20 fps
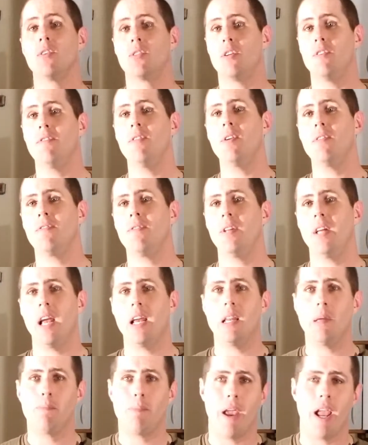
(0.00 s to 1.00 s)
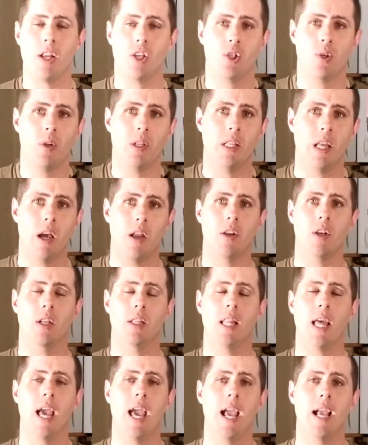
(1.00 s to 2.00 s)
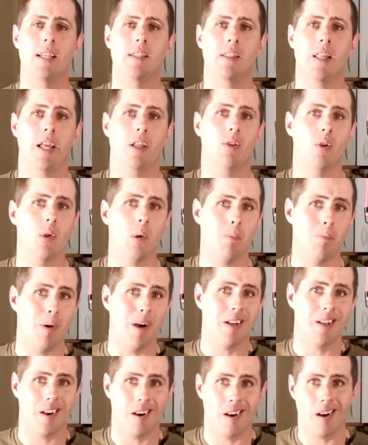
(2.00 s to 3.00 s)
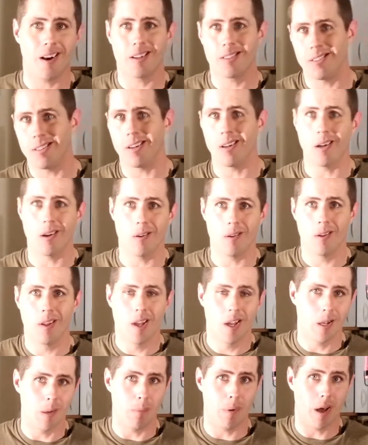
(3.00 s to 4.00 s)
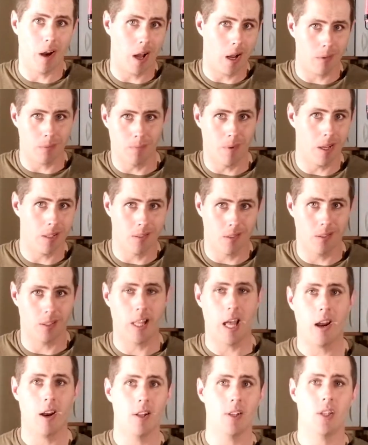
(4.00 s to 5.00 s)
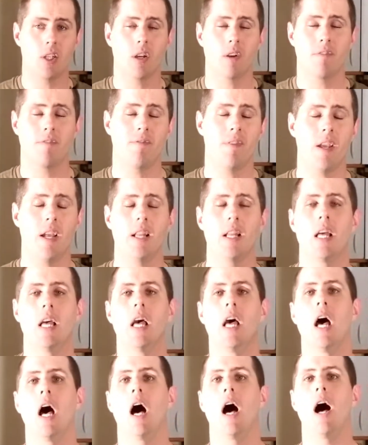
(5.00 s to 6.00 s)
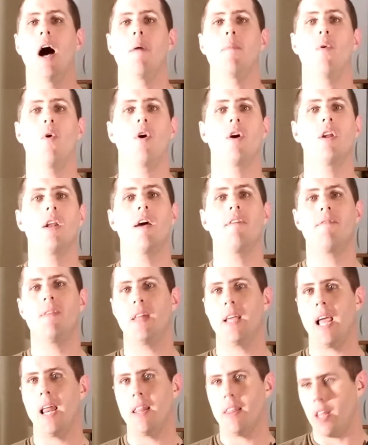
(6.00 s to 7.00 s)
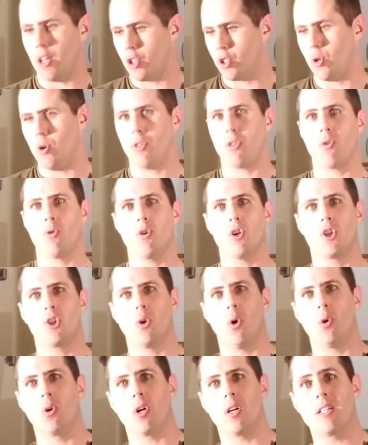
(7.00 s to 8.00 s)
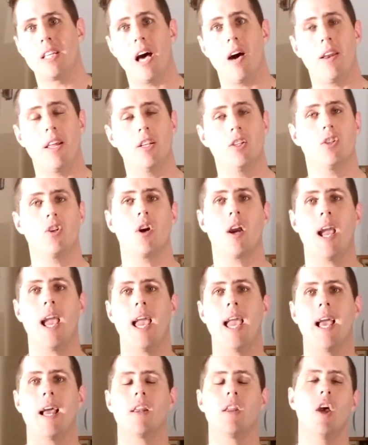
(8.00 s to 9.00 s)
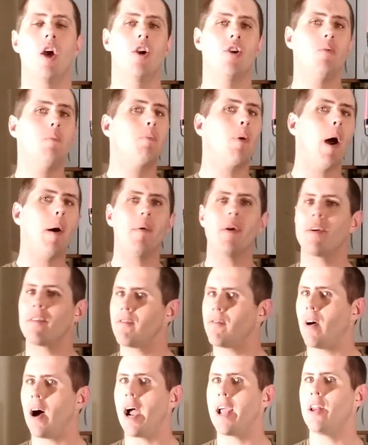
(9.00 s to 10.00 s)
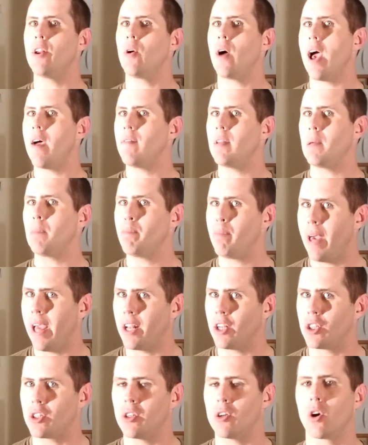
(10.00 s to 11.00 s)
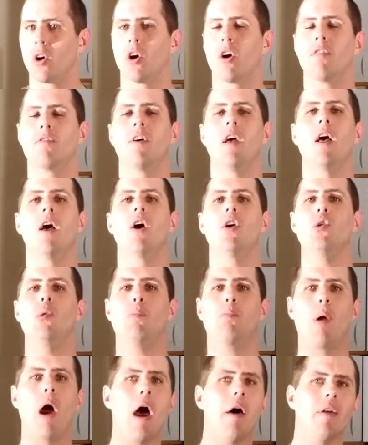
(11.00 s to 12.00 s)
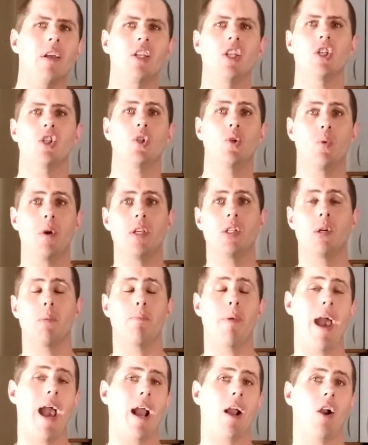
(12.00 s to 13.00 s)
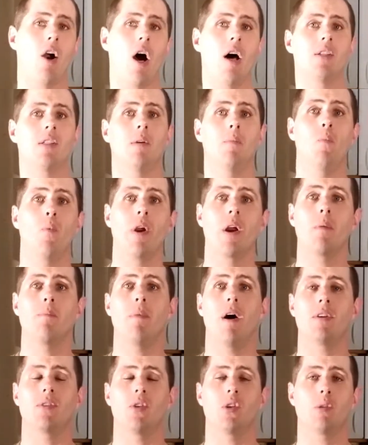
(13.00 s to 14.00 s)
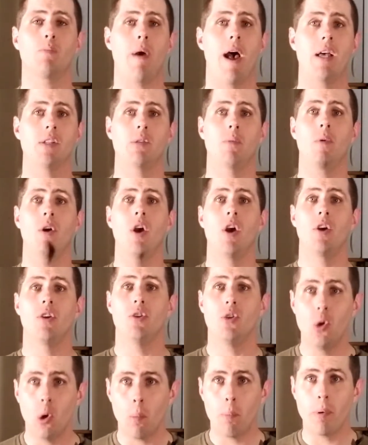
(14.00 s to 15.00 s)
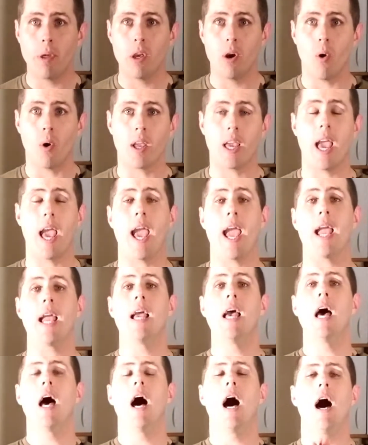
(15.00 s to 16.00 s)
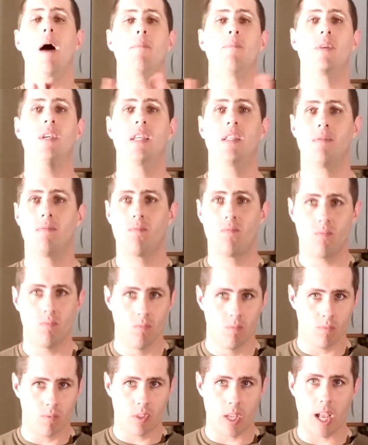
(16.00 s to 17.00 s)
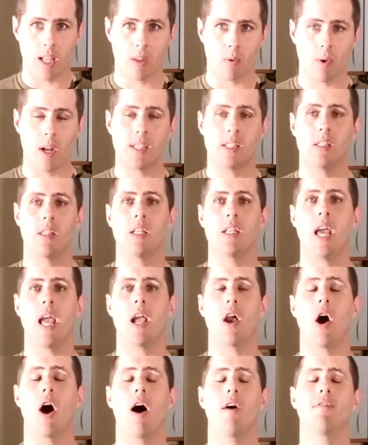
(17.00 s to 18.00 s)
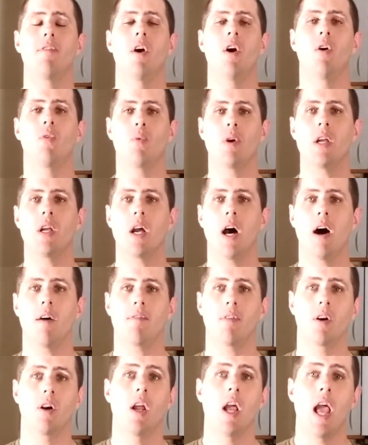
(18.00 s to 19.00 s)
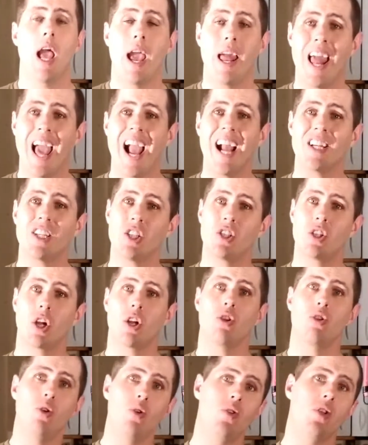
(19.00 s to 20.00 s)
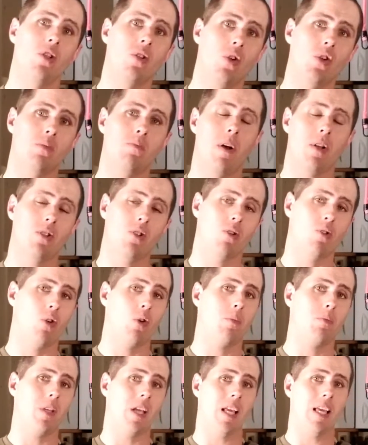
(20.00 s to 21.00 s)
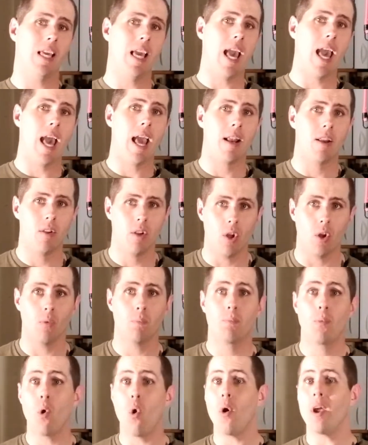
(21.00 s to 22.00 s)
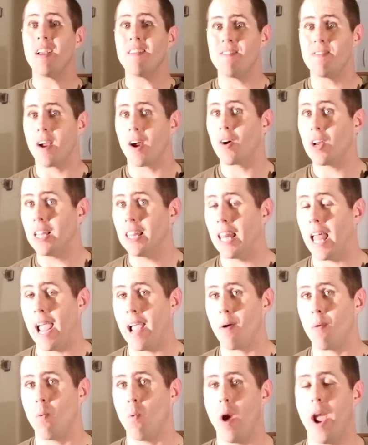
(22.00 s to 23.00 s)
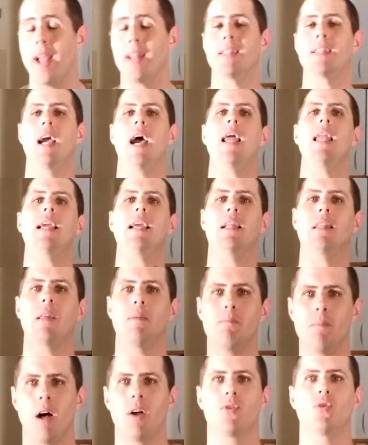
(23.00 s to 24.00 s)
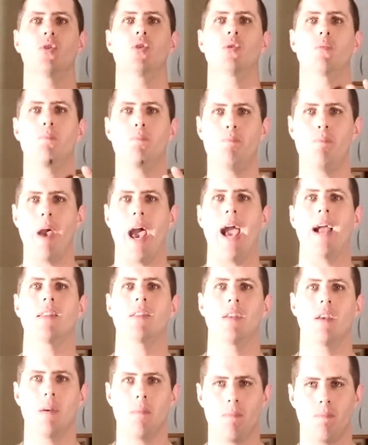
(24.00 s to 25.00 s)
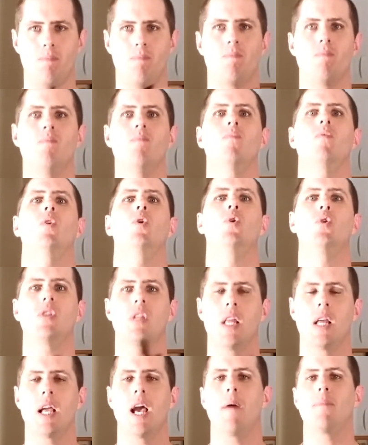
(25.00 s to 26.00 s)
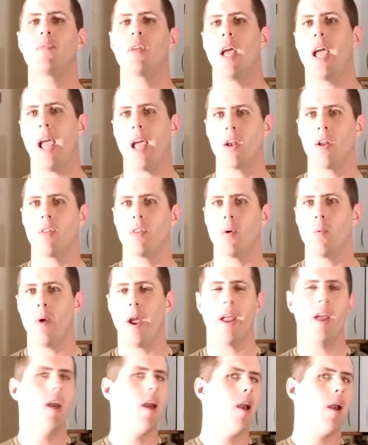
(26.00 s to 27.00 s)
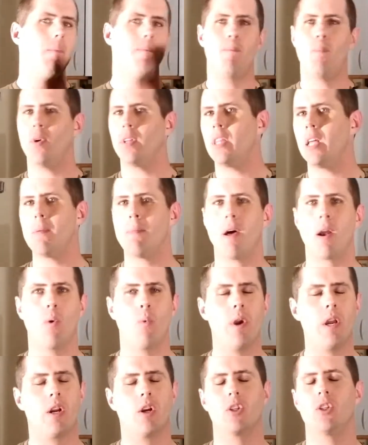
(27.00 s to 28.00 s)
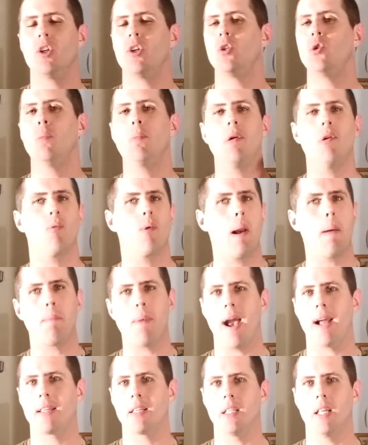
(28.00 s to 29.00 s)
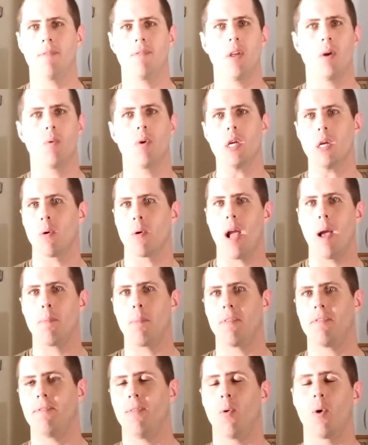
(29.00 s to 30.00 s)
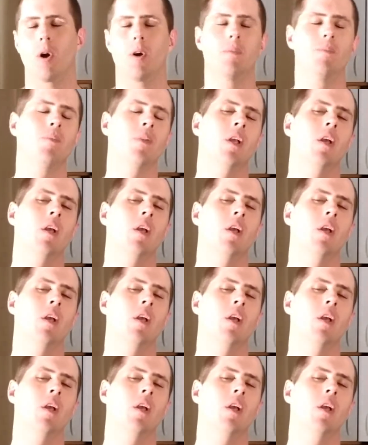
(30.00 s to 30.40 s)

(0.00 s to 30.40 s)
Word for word: So if you don't feel any pain shooting down your legs, like through your buttocks, you know, your buttock muscles down into your feet, um, or you're not feeling anything shoot through your shoulder and down into your hand, you probably are fine. You don't have any pinched nerve. You probably just tweaked your back, caused a weird muscle spasm. You'll be okay. Um, Take the rest of the day off, recover, and actually start using those muscle groups again, you know, going very lightweight, kind of get the muscles back to loosening up to handle the weight. Within about a week or two, you'll be right back to lifting where you were at before.